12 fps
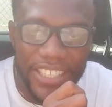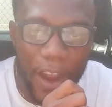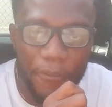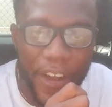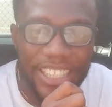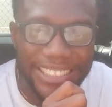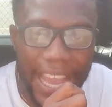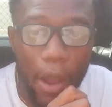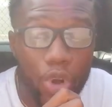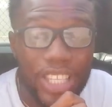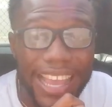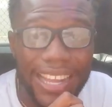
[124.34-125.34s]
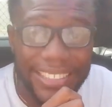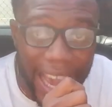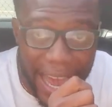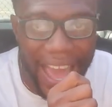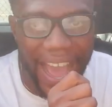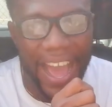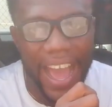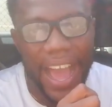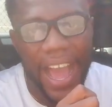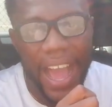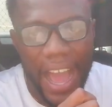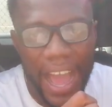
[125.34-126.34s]
friend Jawusie Taylor
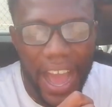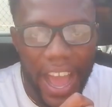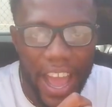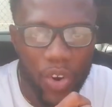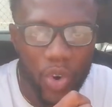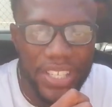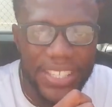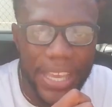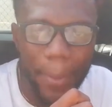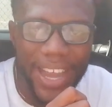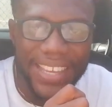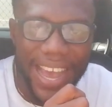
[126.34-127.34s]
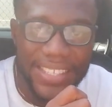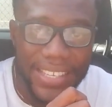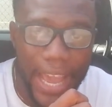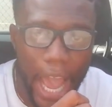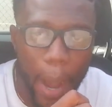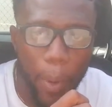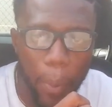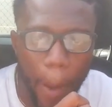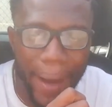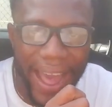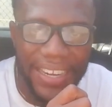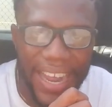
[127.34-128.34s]
and one sema sasia ebo
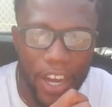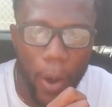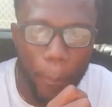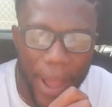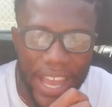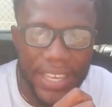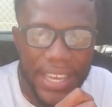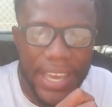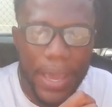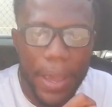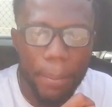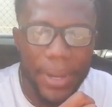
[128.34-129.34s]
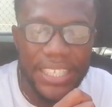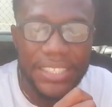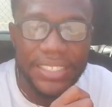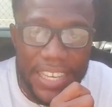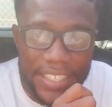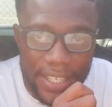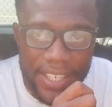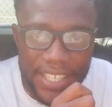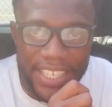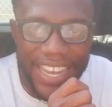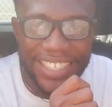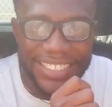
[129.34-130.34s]
boba nano pay. Medi details
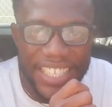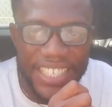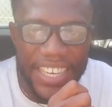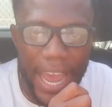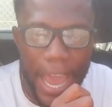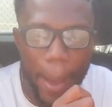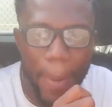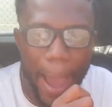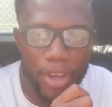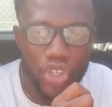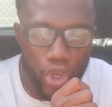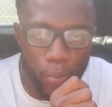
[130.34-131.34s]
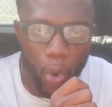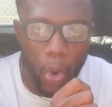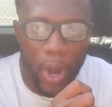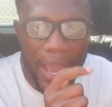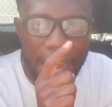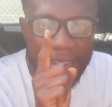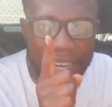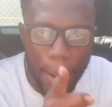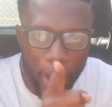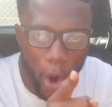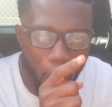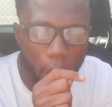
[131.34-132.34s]
and a dining in a eba the sumo.
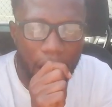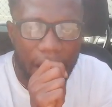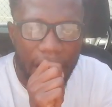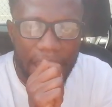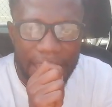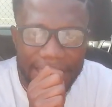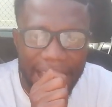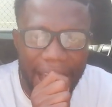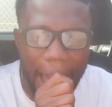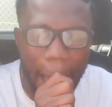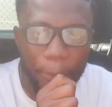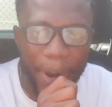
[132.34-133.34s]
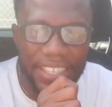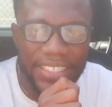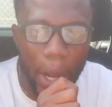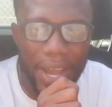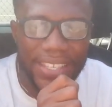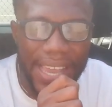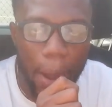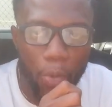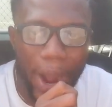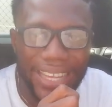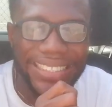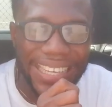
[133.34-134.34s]
Come home na a brand away
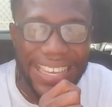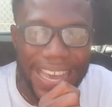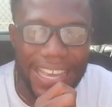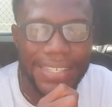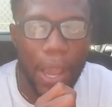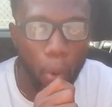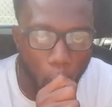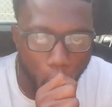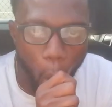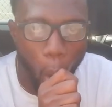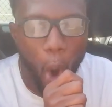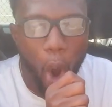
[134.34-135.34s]
somewhere 3 years ago.